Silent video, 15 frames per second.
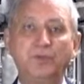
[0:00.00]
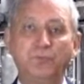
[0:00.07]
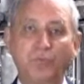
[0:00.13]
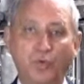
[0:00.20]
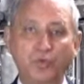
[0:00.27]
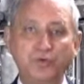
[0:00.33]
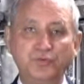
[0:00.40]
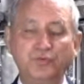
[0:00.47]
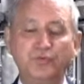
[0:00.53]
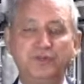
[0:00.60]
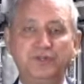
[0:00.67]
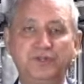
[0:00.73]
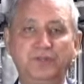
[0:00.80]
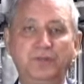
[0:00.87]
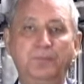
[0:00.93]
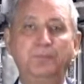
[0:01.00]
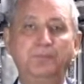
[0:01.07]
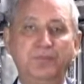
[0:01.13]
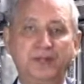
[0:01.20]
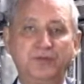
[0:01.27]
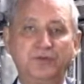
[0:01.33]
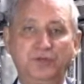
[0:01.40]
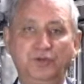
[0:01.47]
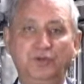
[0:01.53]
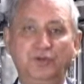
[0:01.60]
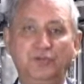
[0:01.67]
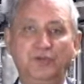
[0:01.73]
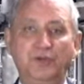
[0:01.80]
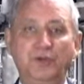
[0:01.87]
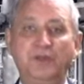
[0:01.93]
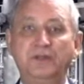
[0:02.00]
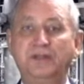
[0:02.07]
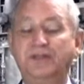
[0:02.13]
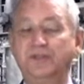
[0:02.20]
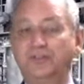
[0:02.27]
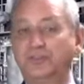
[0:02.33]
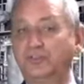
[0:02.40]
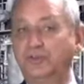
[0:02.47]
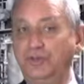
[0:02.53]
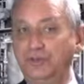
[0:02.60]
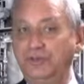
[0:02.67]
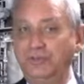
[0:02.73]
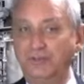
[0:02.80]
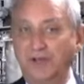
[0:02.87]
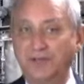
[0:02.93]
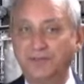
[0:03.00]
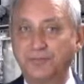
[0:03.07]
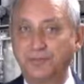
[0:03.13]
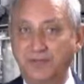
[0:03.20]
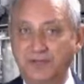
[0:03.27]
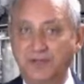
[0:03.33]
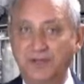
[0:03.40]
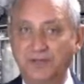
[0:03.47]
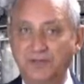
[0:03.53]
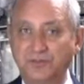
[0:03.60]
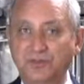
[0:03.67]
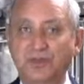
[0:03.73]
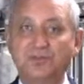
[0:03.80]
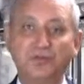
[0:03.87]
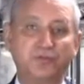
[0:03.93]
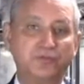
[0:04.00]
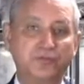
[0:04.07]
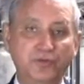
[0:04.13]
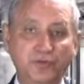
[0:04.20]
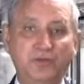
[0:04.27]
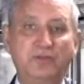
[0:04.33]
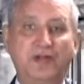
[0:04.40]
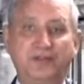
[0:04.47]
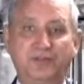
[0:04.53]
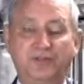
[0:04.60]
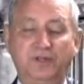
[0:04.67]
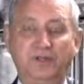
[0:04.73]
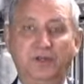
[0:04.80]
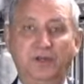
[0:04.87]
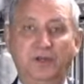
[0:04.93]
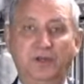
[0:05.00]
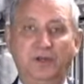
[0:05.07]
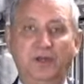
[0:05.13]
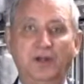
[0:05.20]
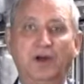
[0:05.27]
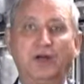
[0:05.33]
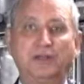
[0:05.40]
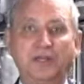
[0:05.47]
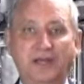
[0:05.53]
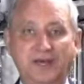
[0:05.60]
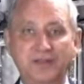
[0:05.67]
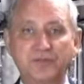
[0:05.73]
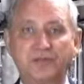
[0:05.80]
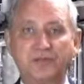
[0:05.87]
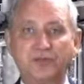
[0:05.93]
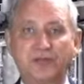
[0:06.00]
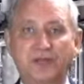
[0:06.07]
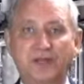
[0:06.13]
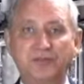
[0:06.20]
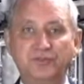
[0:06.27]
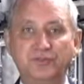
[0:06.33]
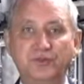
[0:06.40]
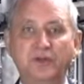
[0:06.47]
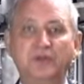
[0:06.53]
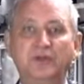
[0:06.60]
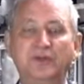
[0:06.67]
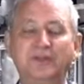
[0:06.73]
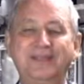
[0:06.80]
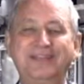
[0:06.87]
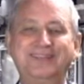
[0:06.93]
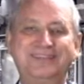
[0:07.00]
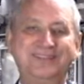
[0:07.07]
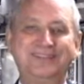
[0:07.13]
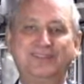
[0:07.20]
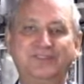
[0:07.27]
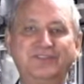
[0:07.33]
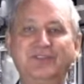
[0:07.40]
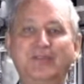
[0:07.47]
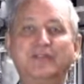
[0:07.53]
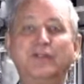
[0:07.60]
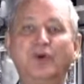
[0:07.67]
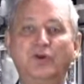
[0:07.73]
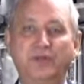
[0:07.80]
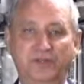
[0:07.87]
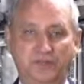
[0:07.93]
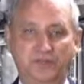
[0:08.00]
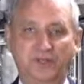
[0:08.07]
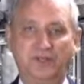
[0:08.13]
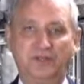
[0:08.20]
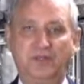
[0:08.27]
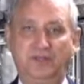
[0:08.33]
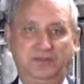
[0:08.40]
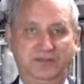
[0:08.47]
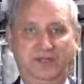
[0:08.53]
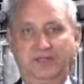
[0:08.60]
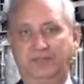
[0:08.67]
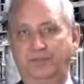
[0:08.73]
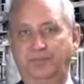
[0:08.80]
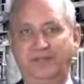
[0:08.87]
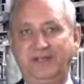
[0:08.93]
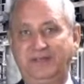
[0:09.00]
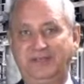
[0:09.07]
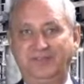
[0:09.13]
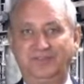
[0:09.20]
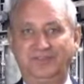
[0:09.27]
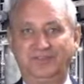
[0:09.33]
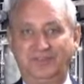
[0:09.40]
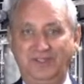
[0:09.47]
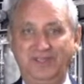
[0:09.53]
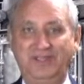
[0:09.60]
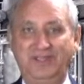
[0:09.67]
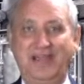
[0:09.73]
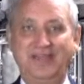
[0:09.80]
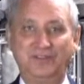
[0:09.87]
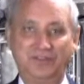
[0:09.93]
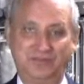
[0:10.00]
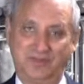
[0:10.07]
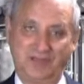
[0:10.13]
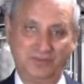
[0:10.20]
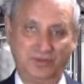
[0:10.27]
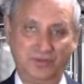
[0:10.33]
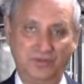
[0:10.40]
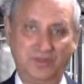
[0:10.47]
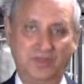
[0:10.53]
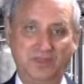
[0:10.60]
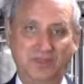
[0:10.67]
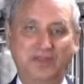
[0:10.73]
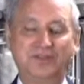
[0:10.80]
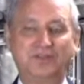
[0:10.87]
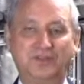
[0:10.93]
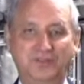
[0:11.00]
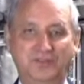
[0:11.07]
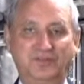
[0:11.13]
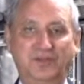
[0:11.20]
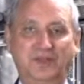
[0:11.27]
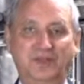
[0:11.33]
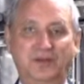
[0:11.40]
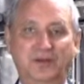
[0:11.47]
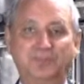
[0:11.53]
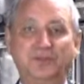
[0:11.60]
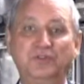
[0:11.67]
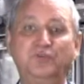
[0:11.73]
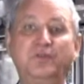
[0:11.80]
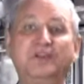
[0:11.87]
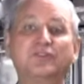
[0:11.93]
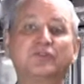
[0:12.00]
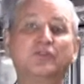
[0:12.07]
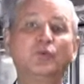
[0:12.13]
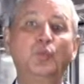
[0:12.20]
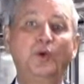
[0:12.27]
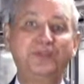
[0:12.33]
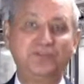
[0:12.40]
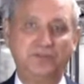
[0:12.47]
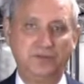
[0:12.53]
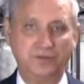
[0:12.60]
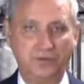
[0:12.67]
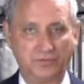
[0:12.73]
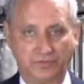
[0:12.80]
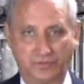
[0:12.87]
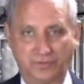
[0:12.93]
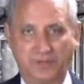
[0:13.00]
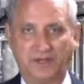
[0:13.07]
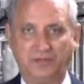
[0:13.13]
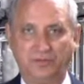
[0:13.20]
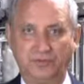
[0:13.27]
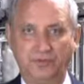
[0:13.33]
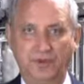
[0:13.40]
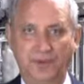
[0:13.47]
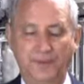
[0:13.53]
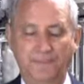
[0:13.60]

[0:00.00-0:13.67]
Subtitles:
More nutrition, better use. Now this is good stuff because if you're fertilizing, a lot of the fertilizer, it doesn't get noticed. The plant doesn't see it as a good thing. It doesn't take it up, and you've basically wasted your fertilizer.